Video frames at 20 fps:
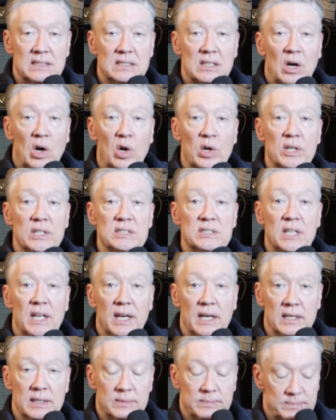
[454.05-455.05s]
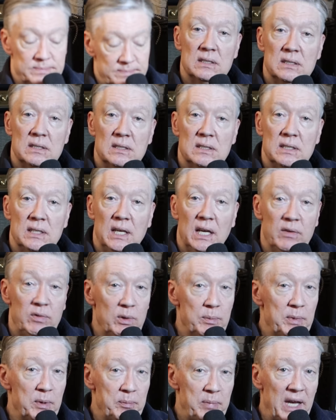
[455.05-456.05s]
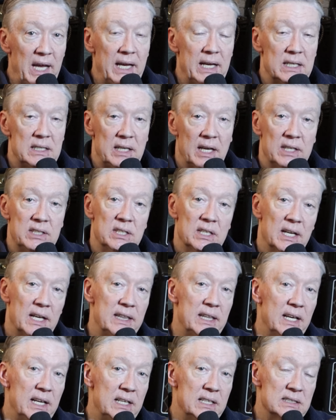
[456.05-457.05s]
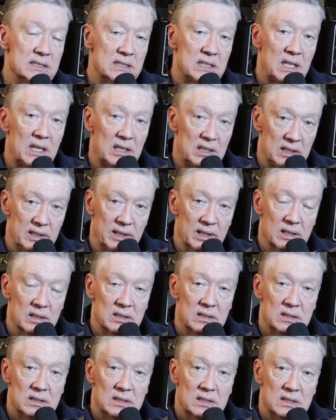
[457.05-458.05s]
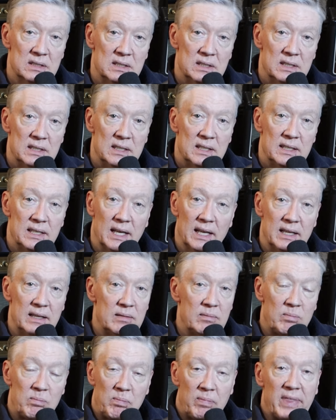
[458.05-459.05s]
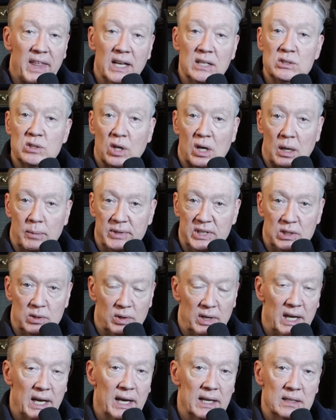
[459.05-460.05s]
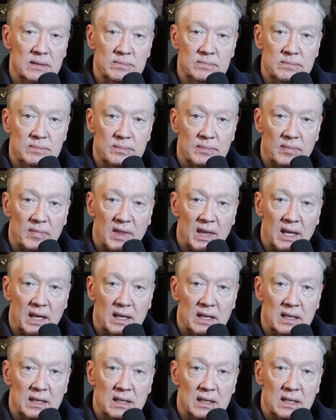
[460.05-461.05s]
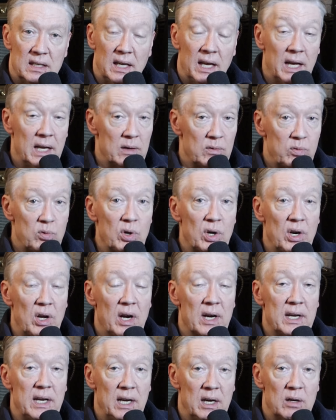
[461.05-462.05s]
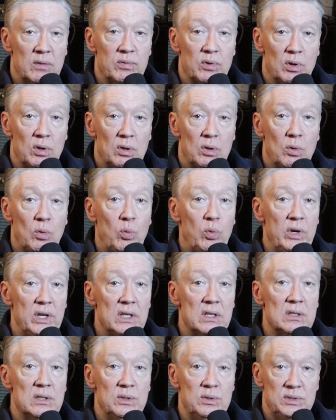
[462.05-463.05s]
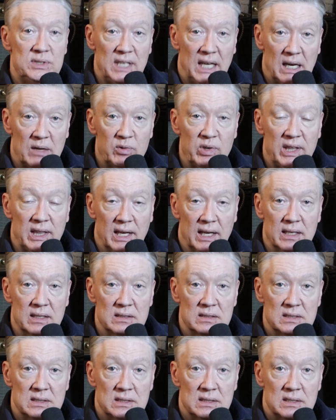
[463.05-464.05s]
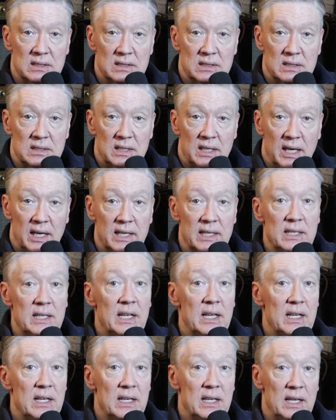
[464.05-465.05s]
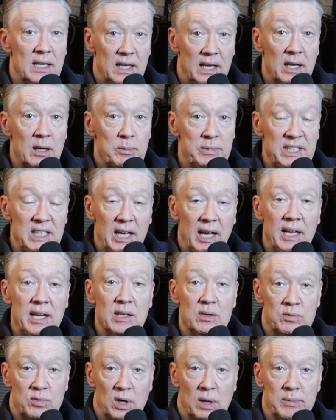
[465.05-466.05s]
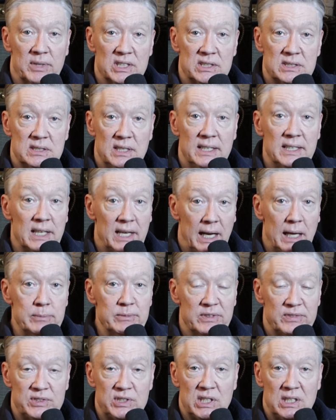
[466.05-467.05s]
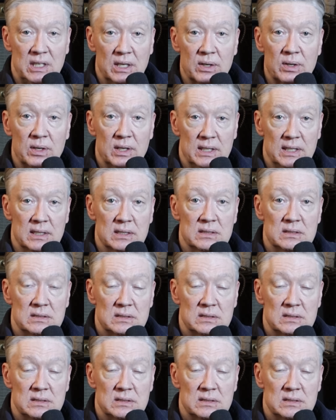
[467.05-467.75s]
Hard to say. If you've been paying attention, I think it's clear that things are coming to a head. And if we're not careful, we'll lose everything. And it'll be taken from us in the name of security.